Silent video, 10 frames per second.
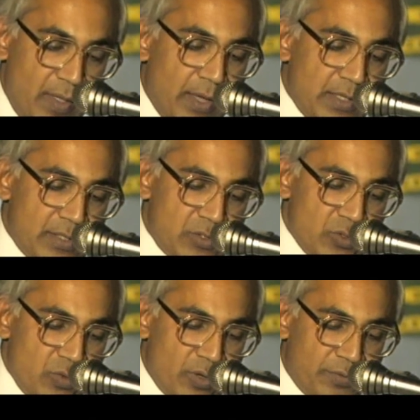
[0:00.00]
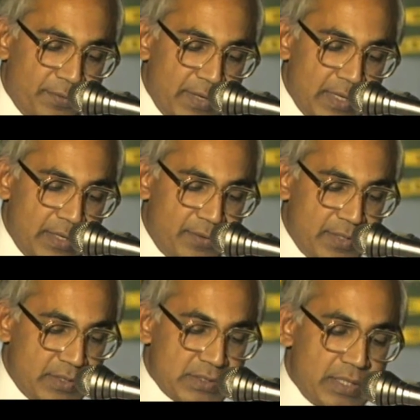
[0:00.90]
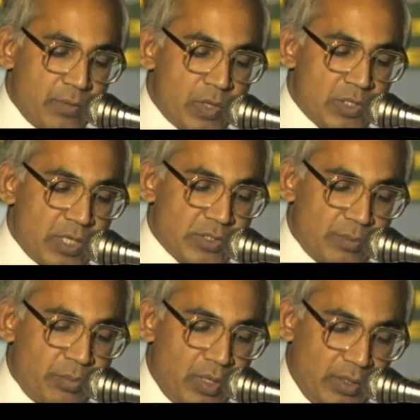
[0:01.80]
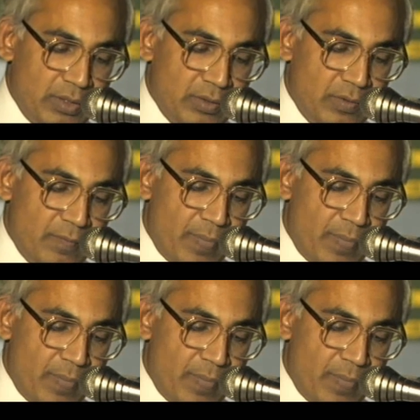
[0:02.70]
And there are 2 or 3 areas I will touch upon.